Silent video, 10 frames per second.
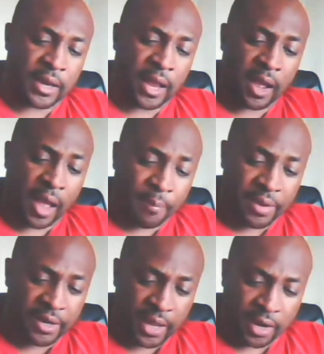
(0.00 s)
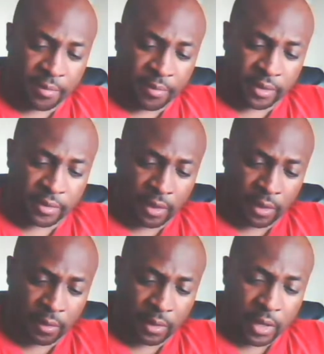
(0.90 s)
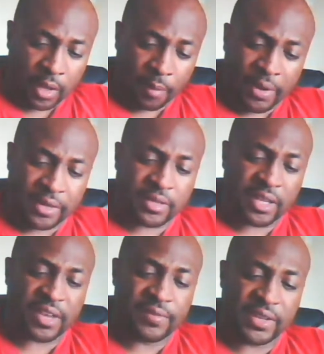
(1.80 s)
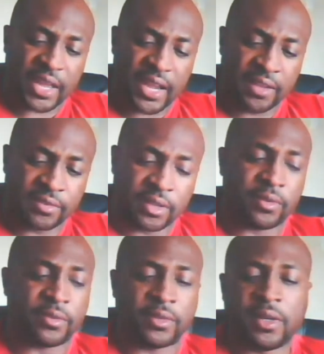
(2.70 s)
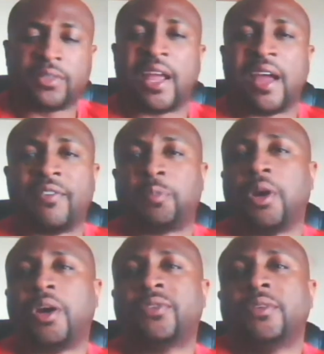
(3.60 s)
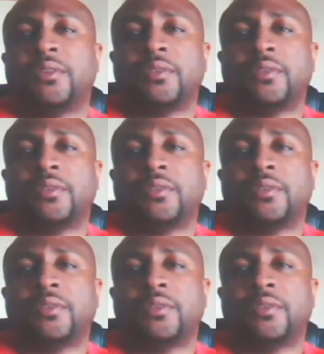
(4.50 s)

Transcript: Now I've been there. So I mean, 70K is good to the average person.